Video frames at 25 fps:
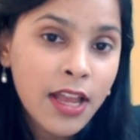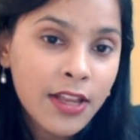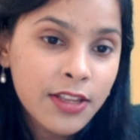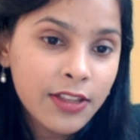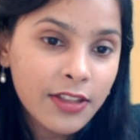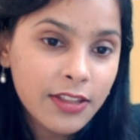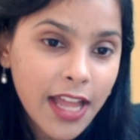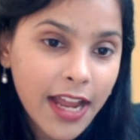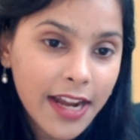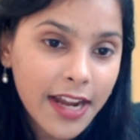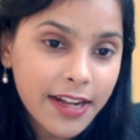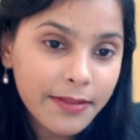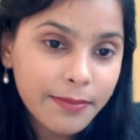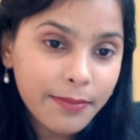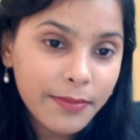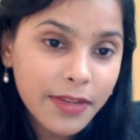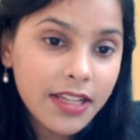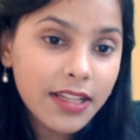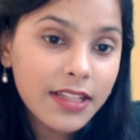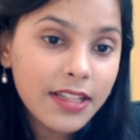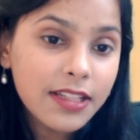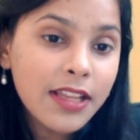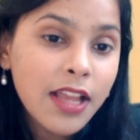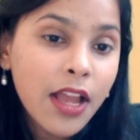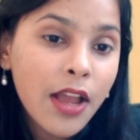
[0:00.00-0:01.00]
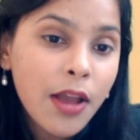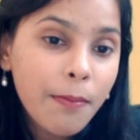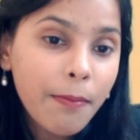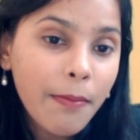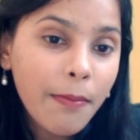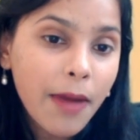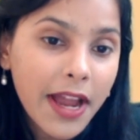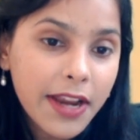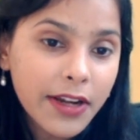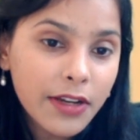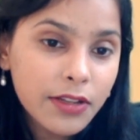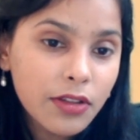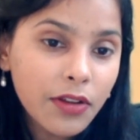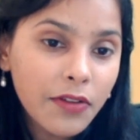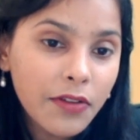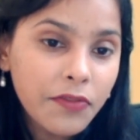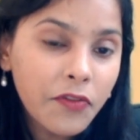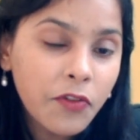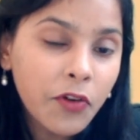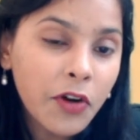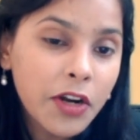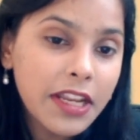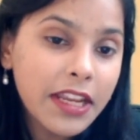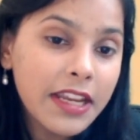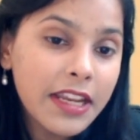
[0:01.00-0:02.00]
So that means minus of
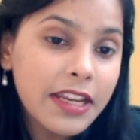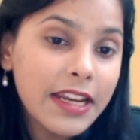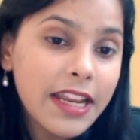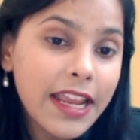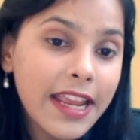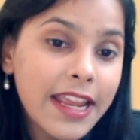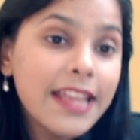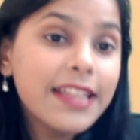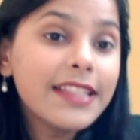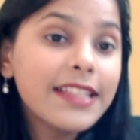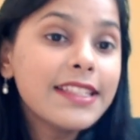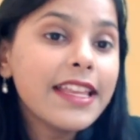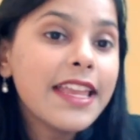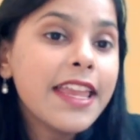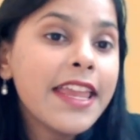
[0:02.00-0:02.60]
14 is